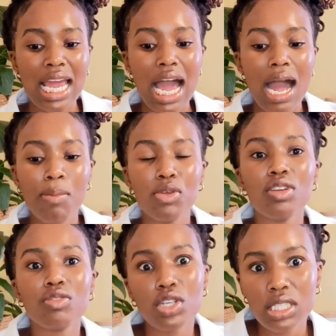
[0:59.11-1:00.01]
um,
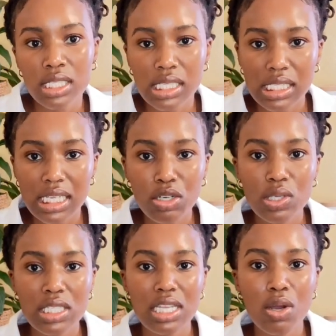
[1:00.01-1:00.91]
universities
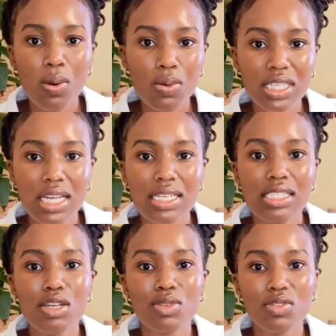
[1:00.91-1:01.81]
increased their quota in
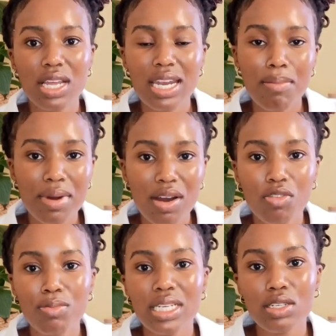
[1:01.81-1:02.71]
terms of the number
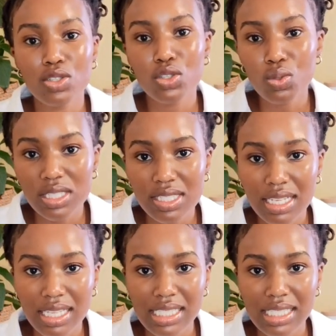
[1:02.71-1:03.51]
of medical students that they're